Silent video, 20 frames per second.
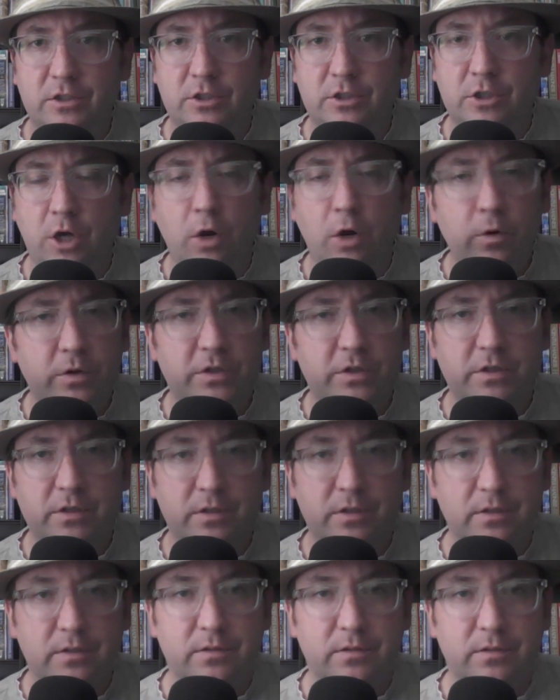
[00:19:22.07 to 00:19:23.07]

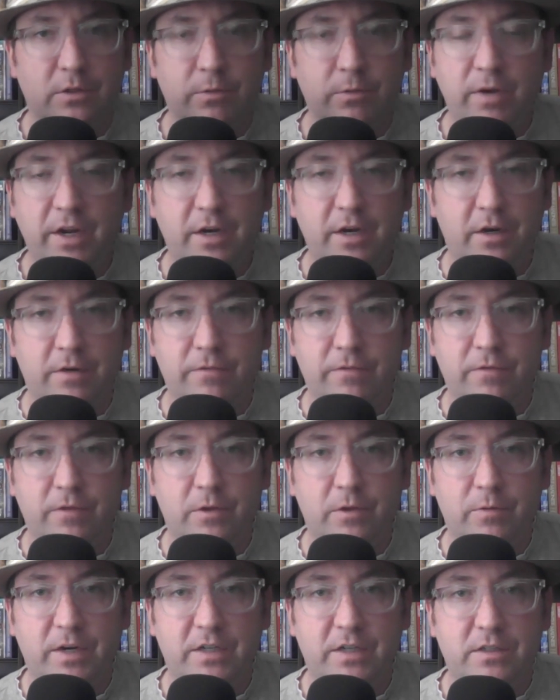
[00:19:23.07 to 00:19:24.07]
ghosts the reader for
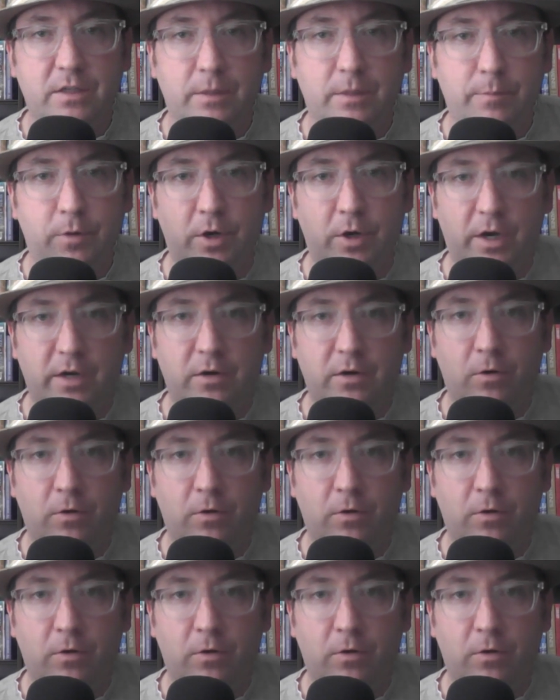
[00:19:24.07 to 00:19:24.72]
the rest of the book,